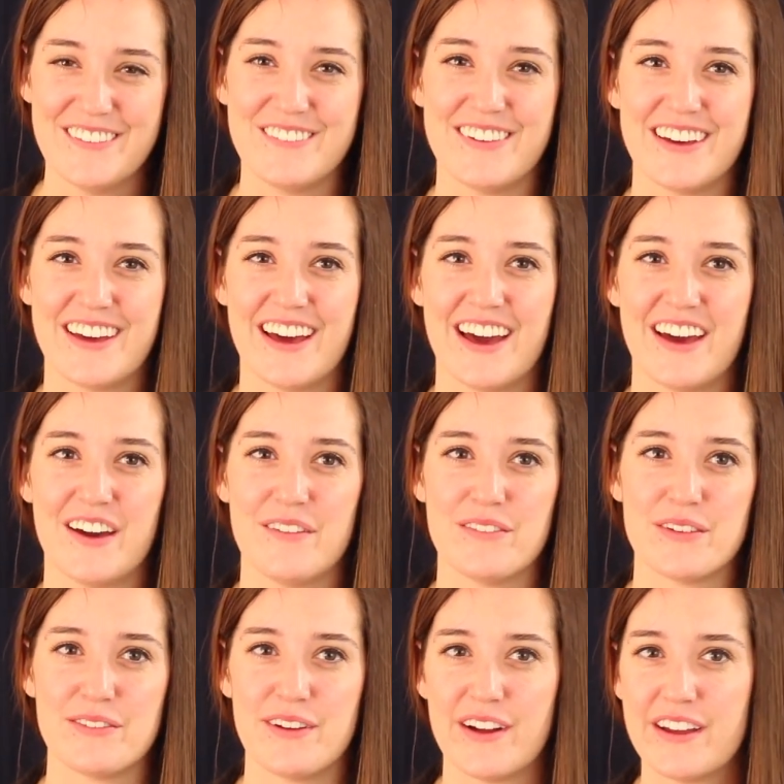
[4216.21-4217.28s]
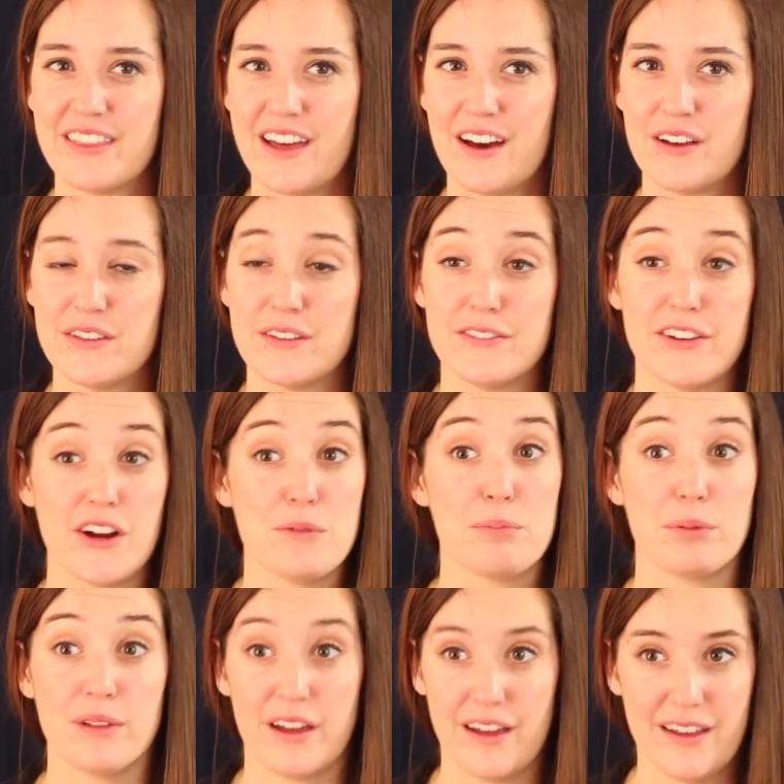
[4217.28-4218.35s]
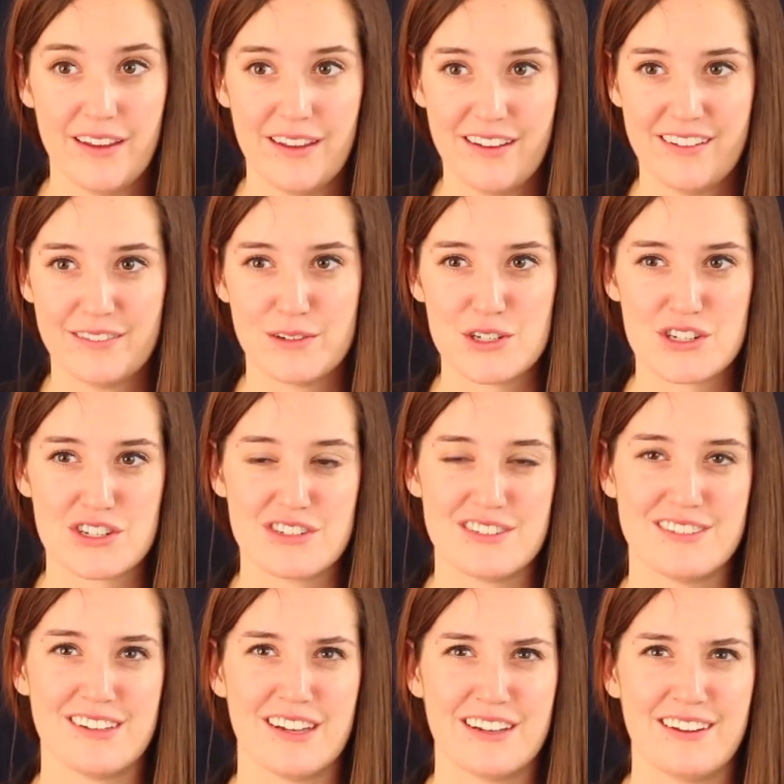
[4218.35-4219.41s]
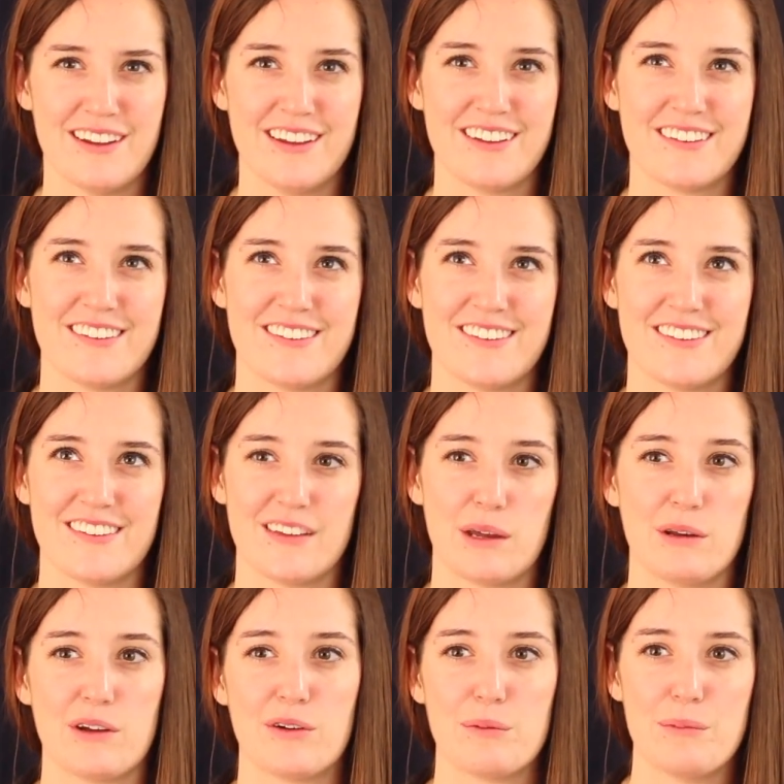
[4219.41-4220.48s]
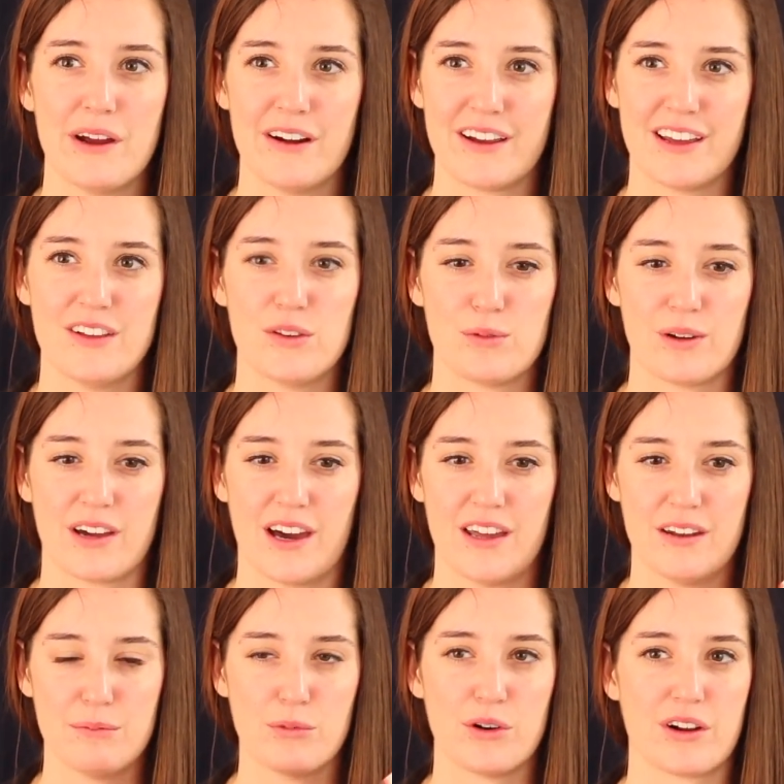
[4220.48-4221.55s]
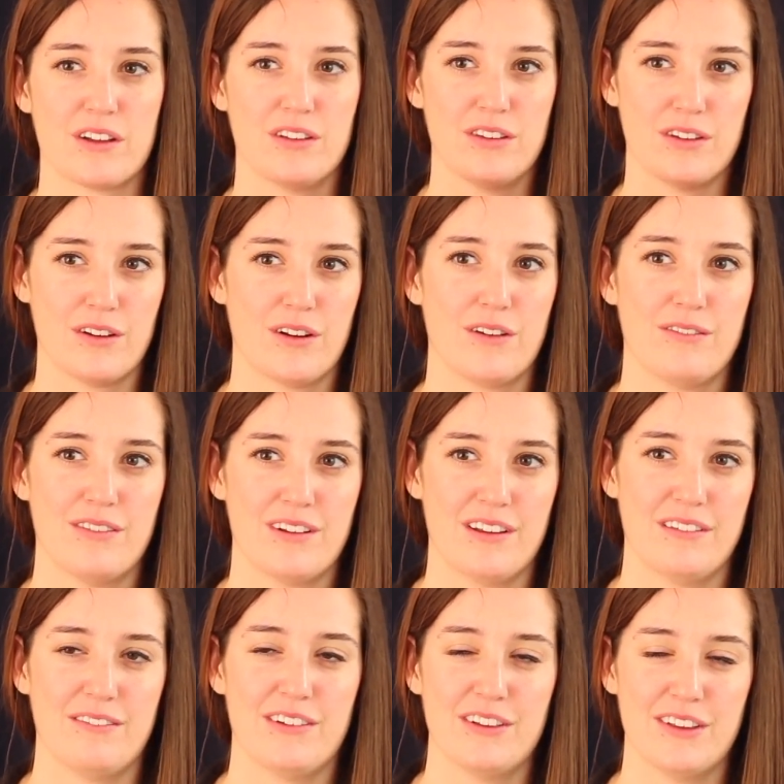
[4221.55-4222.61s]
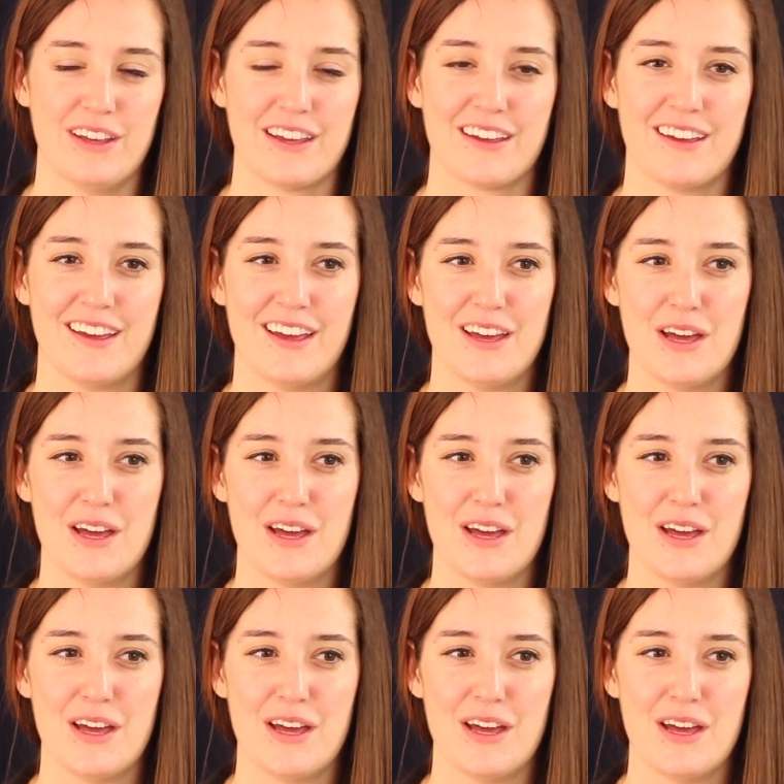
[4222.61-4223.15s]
But they're very loud, they're very blunt, which takes, Americans were kind of more conserved, I feel like.